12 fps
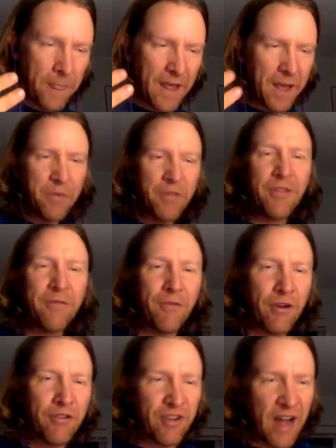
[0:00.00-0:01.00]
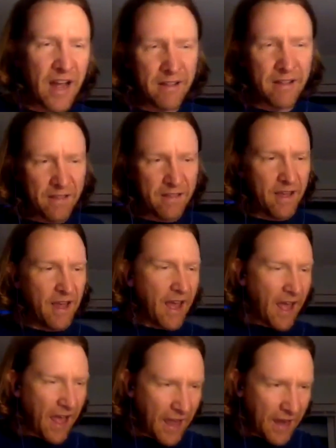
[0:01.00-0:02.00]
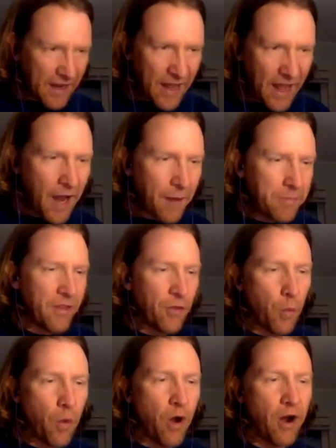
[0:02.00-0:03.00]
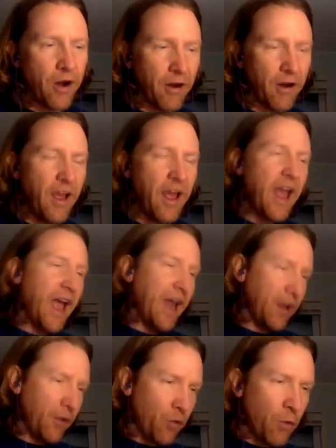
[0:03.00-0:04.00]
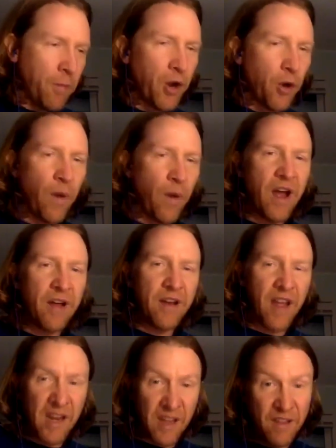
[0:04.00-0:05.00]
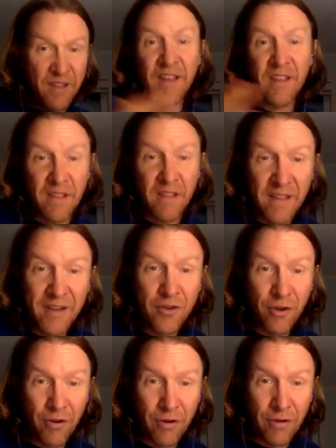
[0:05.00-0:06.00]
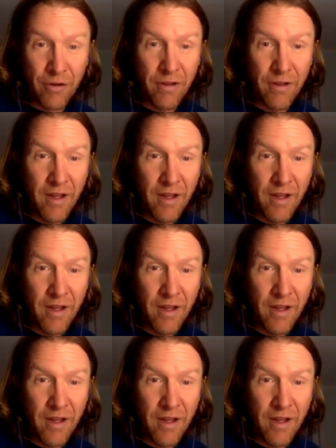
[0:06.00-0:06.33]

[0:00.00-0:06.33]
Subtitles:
He was in the Virgin Islands and he hopped in the water and he's swimming around and he sees a sea turtle